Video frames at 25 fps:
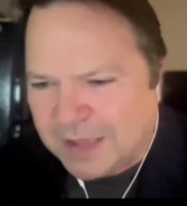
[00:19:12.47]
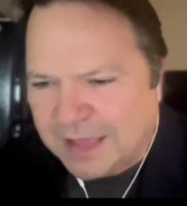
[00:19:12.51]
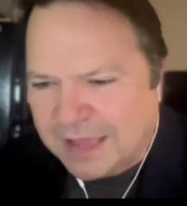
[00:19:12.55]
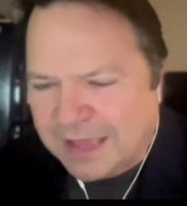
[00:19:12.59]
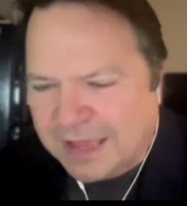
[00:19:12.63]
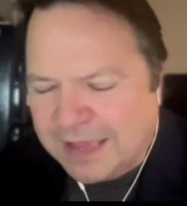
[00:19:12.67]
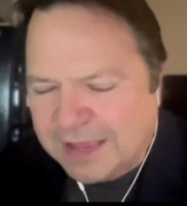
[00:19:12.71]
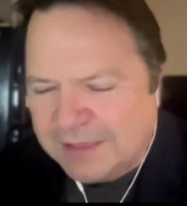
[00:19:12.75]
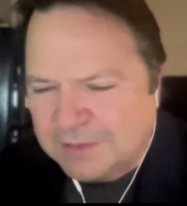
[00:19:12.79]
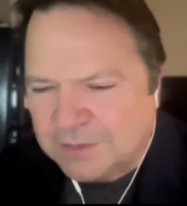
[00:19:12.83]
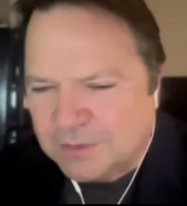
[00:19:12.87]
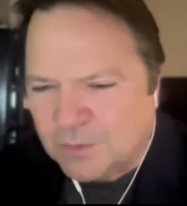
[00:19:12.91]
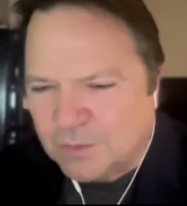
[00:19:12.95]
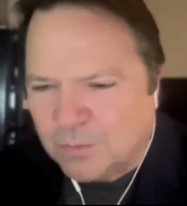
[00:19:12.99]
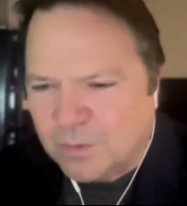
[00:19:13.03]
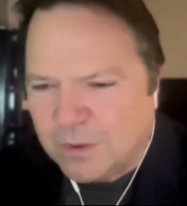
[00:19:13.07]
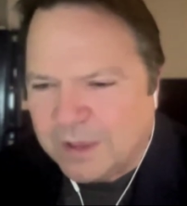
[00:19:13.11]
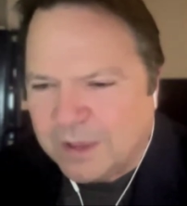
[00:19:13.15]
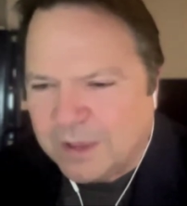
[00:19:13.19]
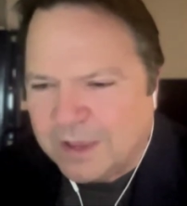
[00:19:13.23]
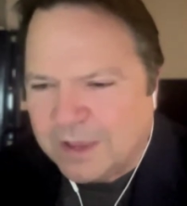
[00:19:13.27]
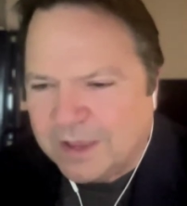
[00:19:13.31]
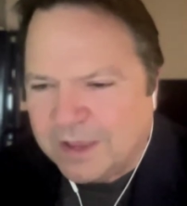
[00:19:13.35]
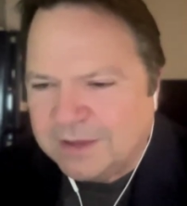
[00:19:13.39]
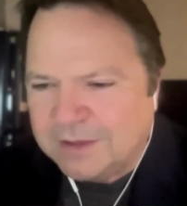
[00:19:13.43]
I hate
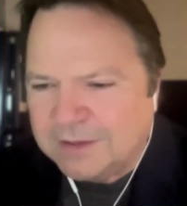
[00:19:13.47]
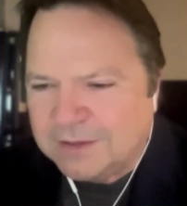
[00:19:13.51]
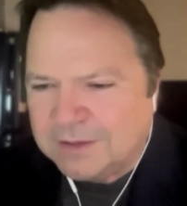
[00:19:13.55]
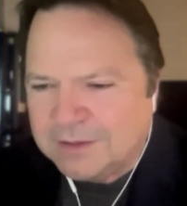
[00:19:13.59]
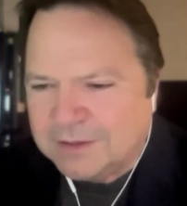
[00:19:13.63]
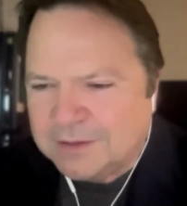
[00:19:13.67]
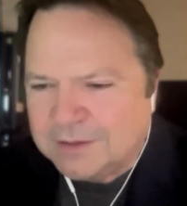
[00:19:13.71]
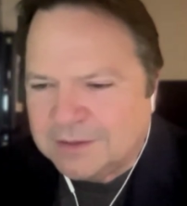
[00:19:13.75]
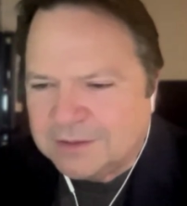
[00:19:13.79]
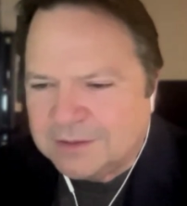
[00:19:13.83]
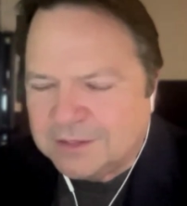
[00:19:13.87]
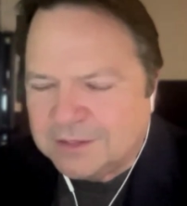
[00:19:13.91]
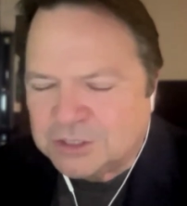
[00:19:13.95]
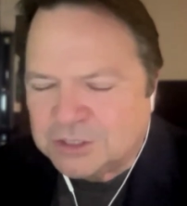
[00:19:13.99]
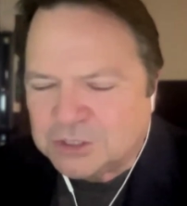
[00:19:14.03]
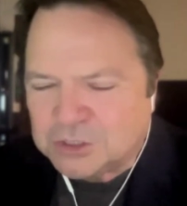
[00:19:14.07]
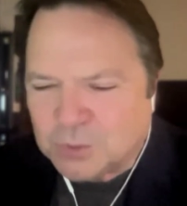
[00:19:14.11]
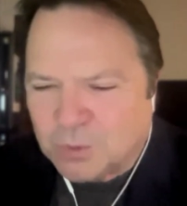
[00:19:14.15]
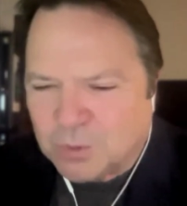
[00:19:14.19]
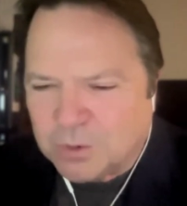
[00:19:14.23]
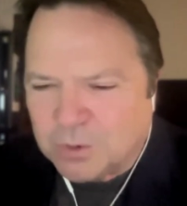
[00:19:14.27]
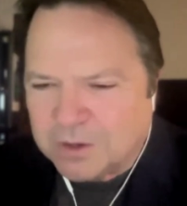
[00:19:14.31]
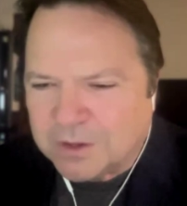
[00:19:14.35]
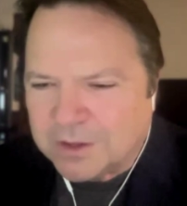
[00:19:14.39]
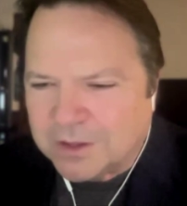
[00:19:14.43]
the
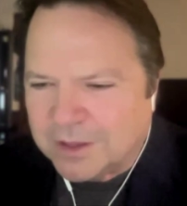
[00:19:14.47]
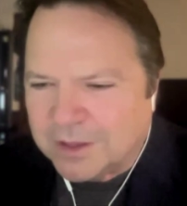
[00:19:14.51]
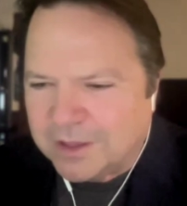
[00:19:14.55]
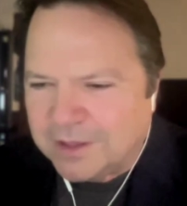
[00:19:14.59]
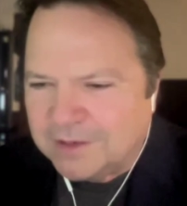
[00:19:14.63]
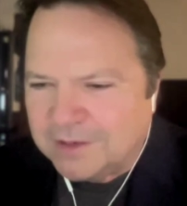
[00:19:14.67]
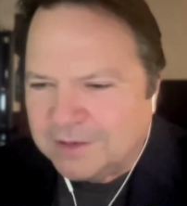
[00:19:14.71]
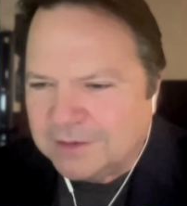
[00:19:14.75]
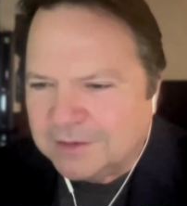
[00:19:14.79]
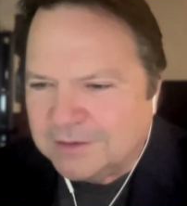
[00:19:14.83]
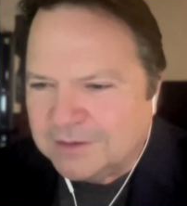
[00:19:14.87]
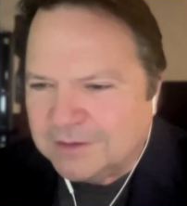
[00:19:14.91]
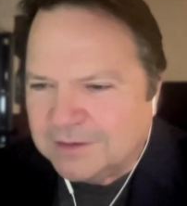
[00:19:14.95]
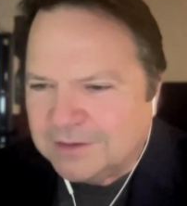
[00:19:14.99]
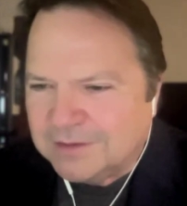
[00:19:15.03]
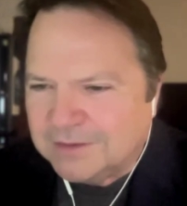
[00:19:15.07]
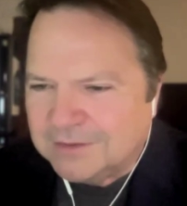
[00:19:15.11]
shortcut